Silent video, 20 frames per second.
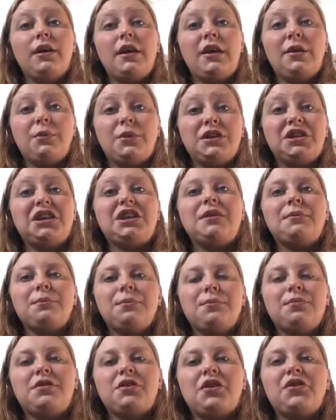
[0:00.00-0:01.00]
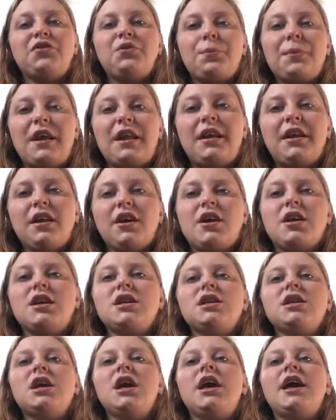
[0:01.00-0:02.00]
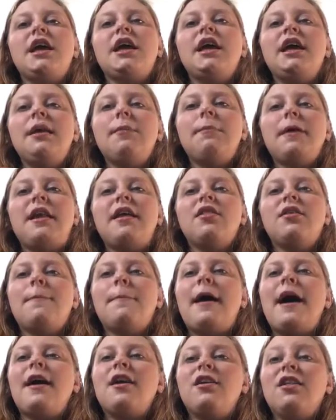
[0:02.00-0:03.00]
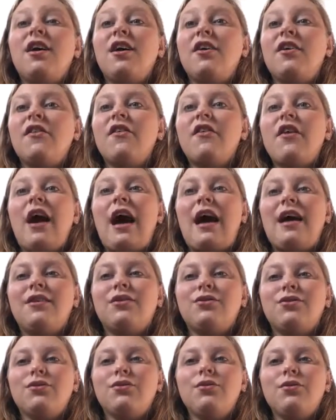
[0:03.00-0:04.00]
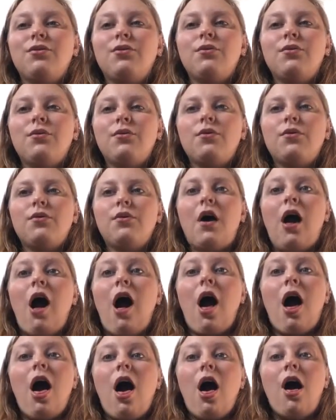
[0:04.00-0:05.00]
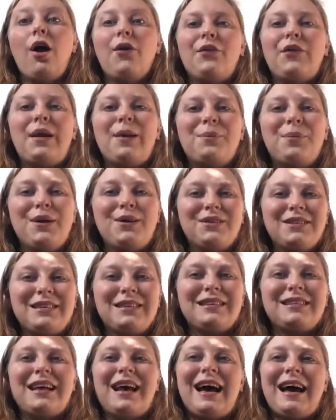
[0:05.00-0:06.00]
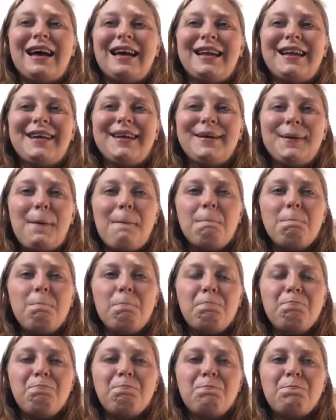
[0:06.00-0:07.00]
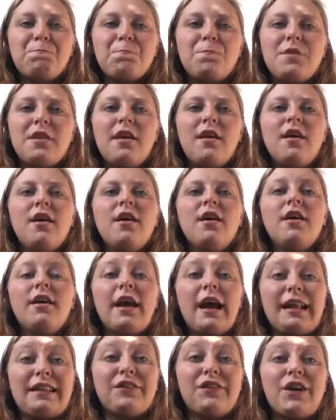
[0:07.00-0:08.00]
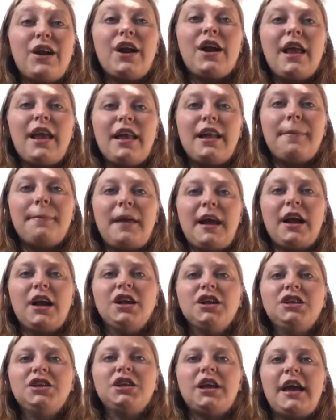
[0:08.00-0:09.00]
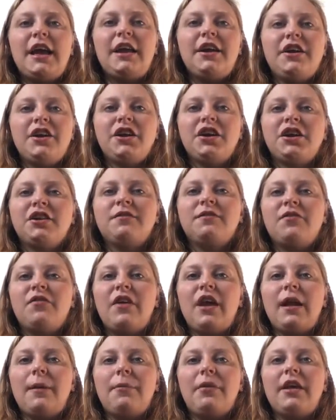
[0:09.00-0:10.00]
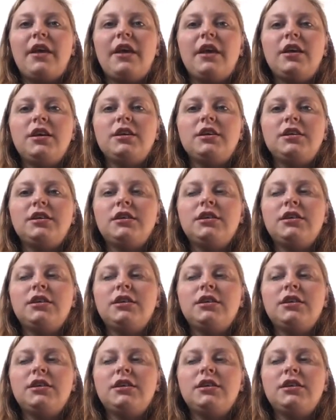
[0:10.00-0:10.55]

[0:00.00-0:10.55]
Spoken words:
in which he had served many years. He had been at the Battle of Aizu, on the opposing side. He asked for her hand in marriage, and her family